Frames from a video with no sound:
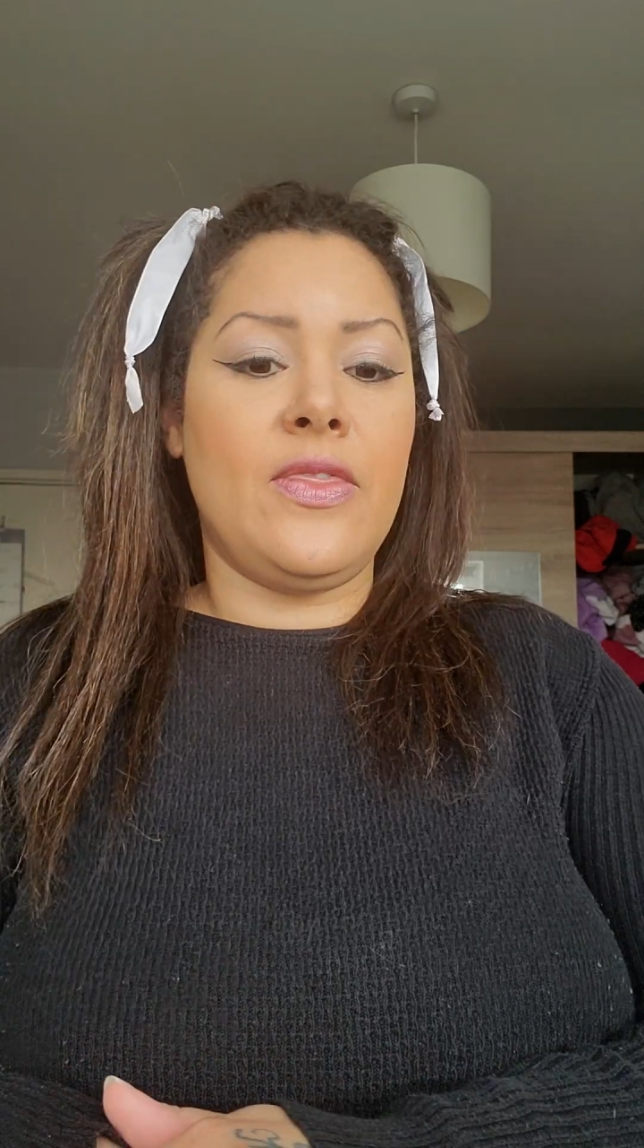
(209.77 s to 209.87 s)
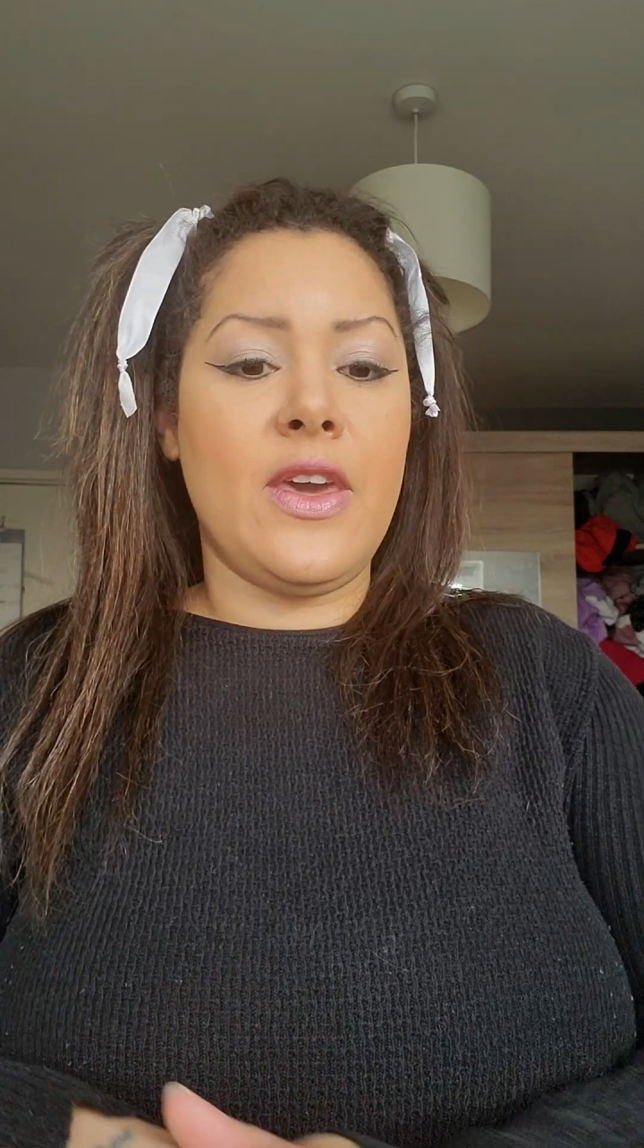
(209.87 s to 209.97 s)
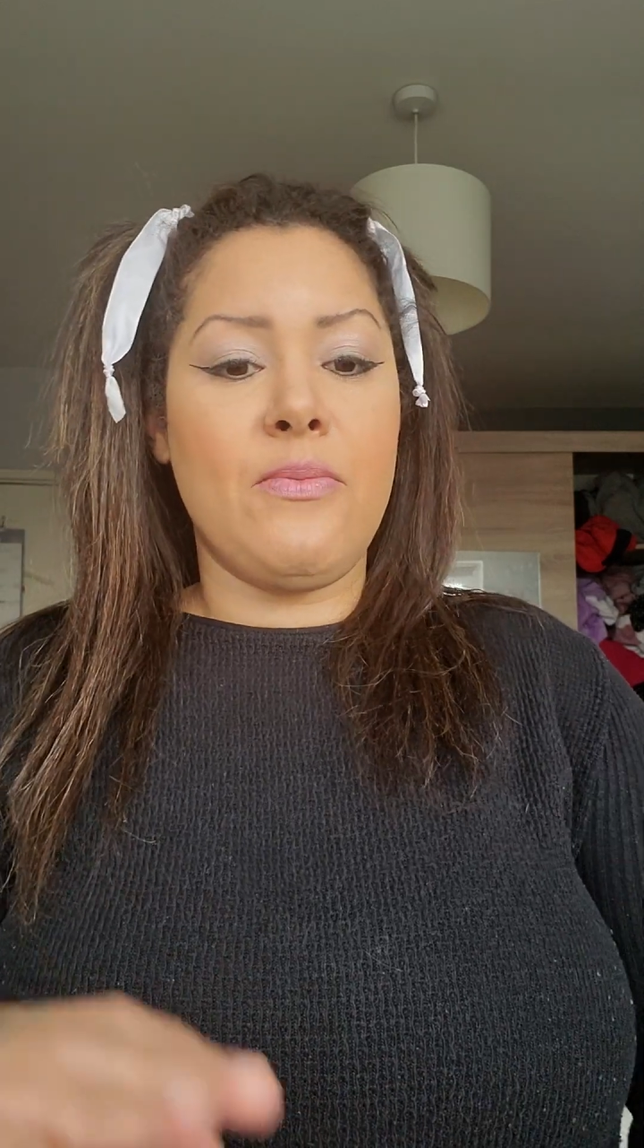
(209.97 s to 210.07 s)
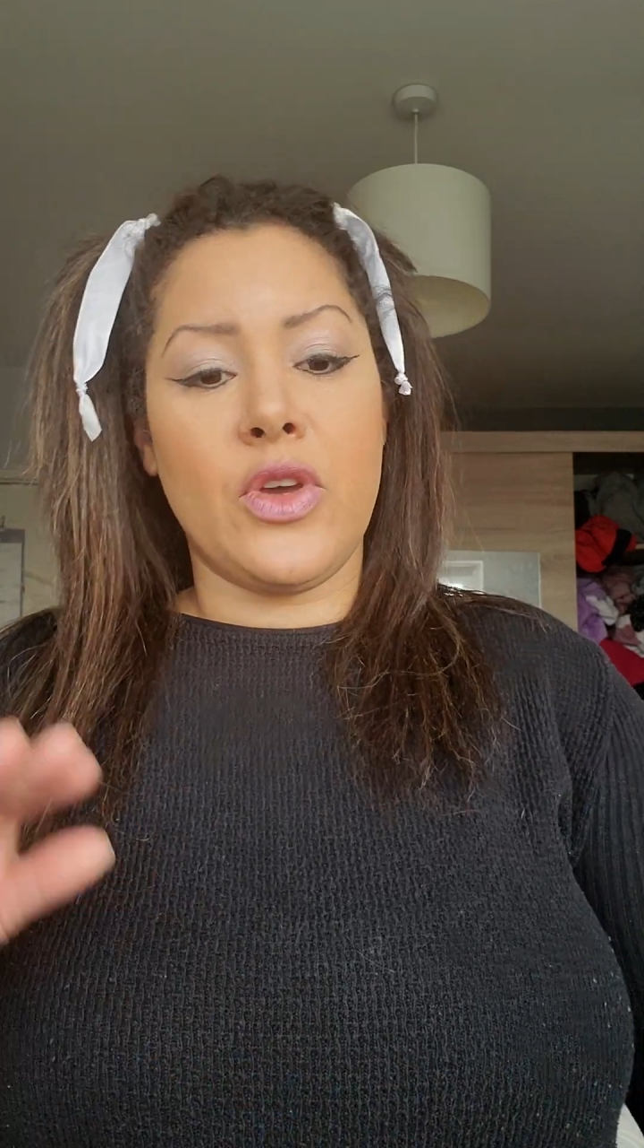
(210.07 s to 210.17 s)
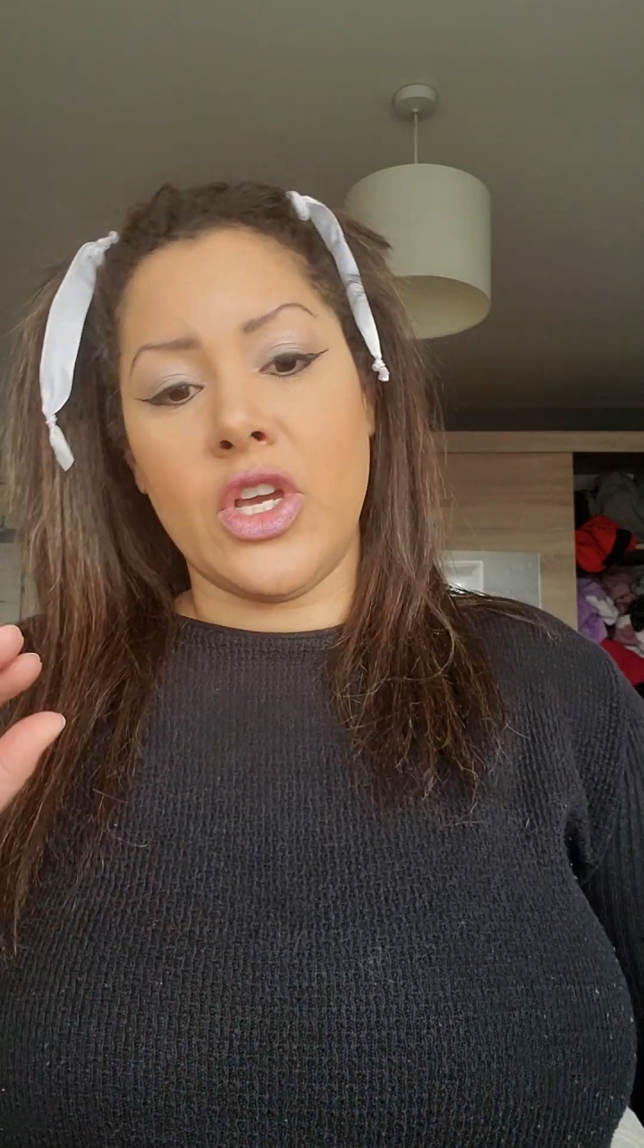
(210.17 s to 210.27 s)

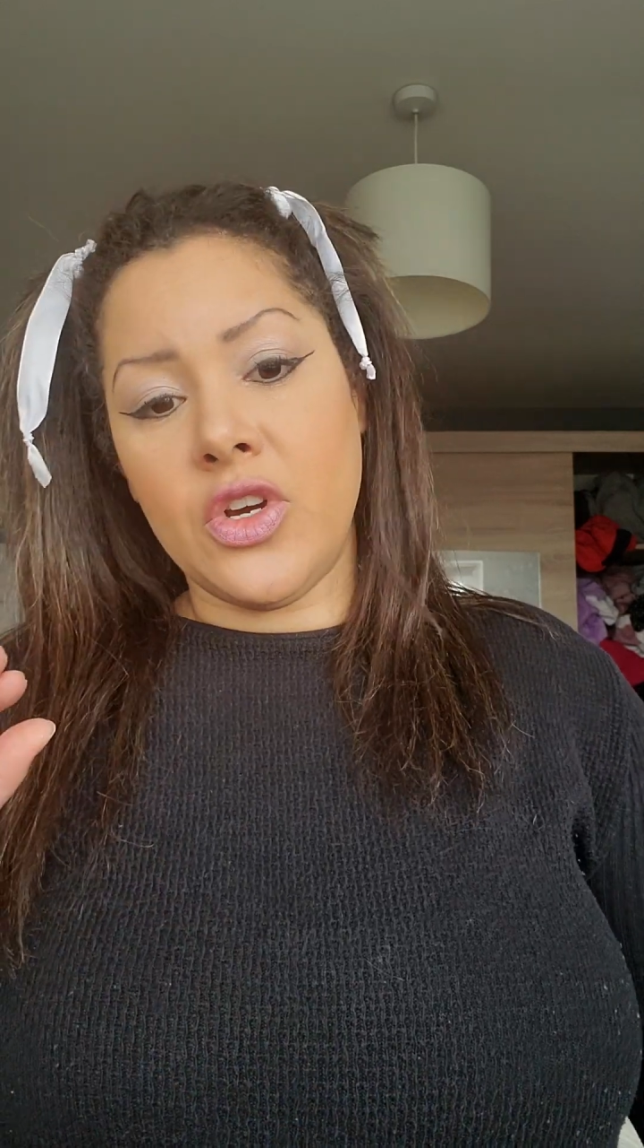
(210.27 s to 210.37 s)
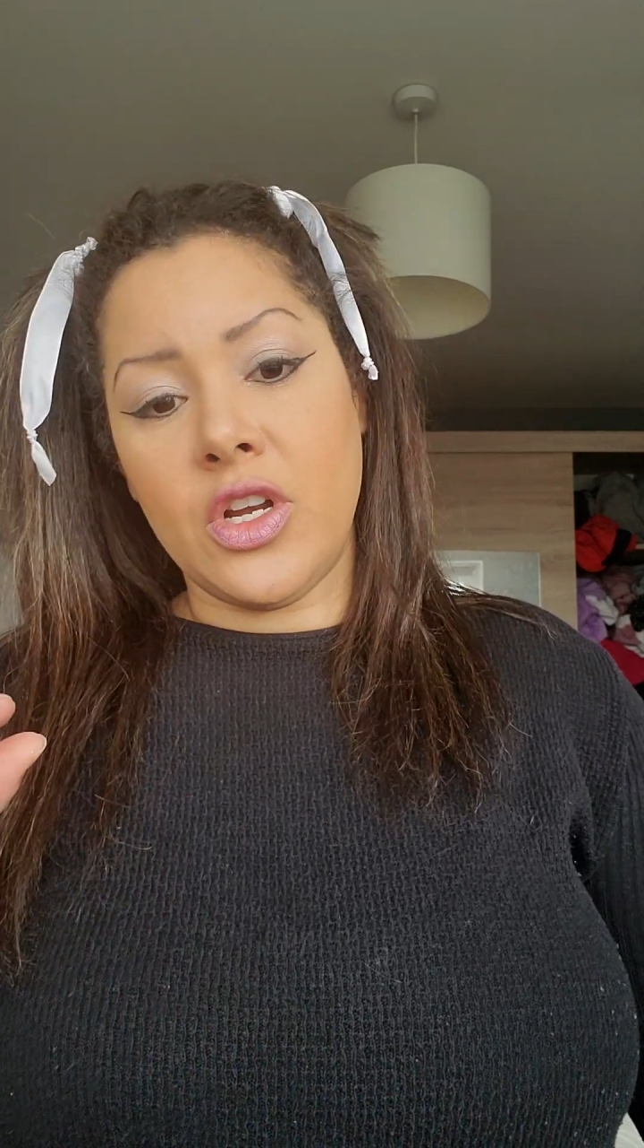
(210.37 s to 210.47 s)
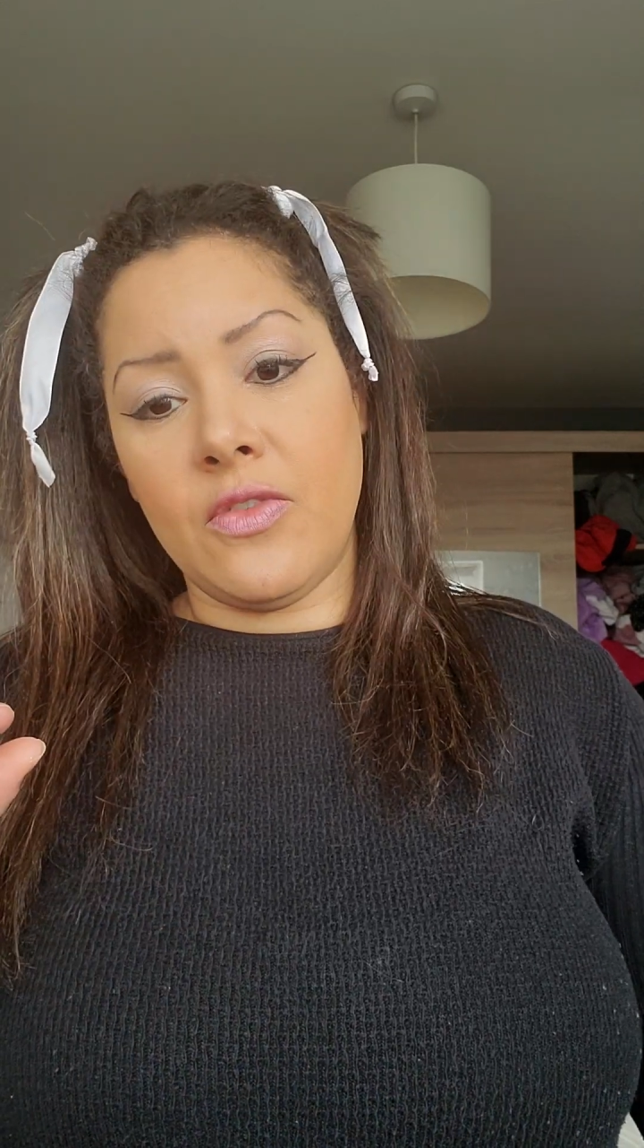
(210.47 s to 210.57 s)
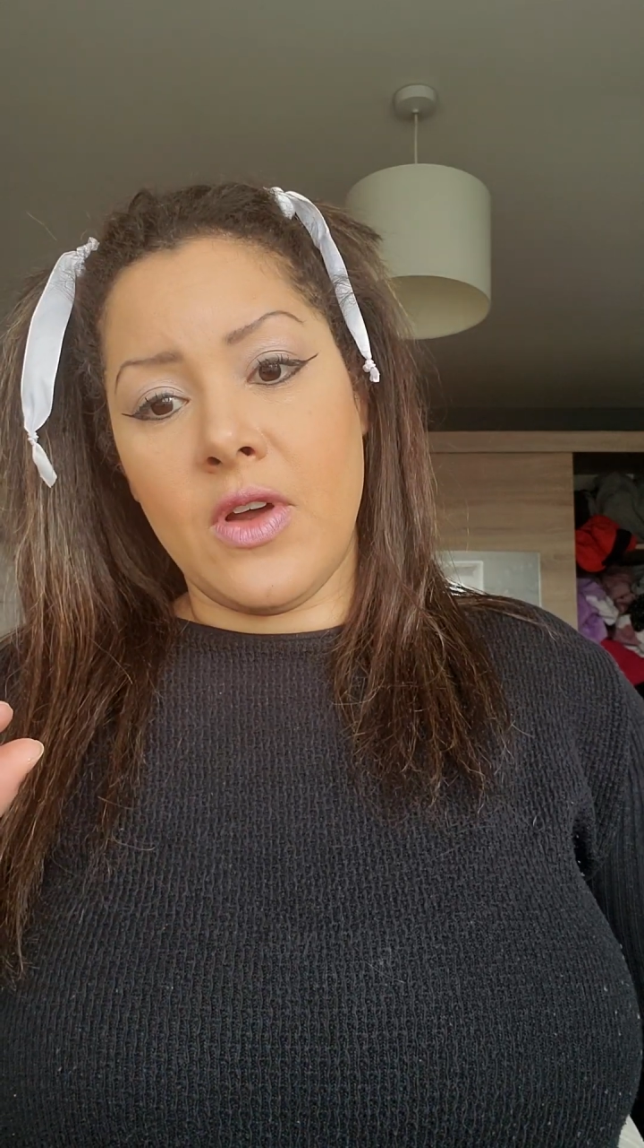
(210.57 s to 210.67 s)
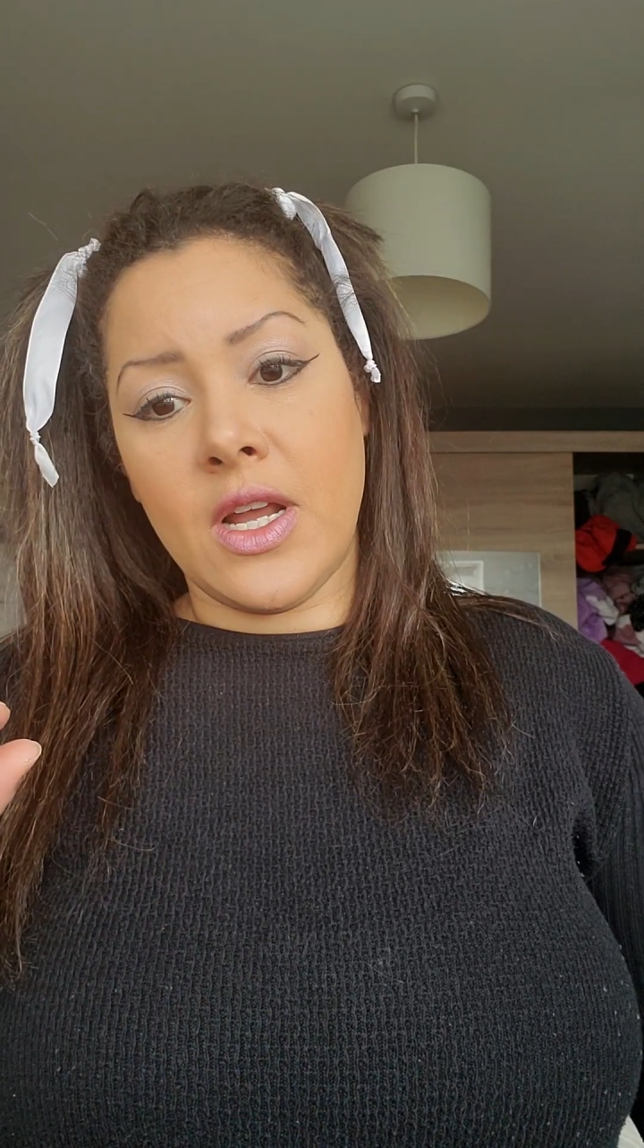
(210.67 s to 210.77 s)
then put your
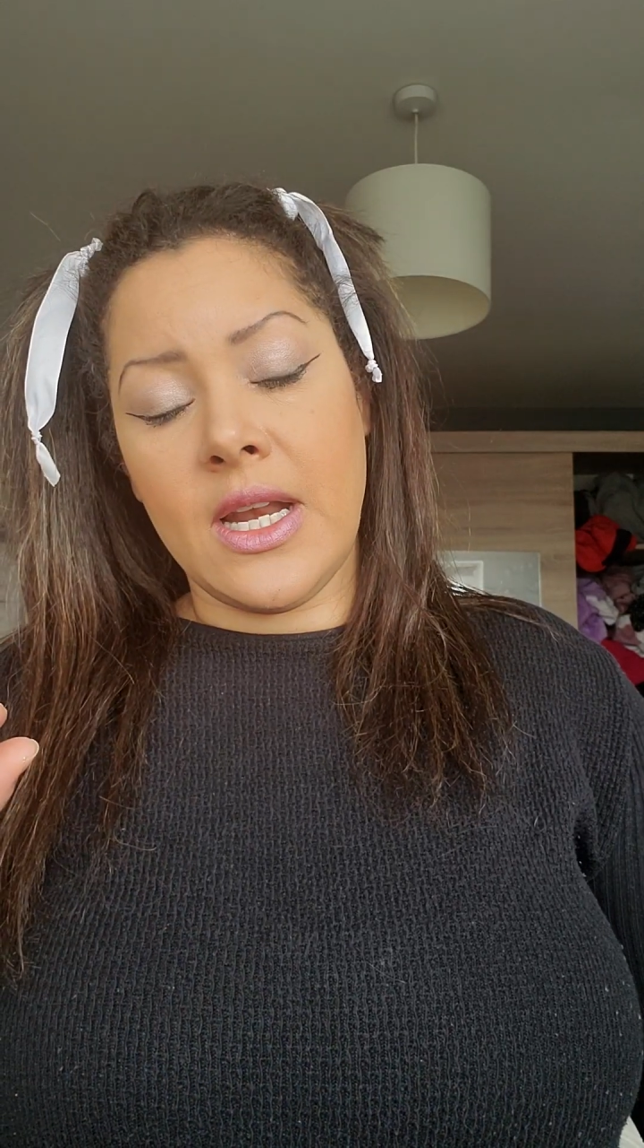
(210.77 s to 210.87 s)
colour on,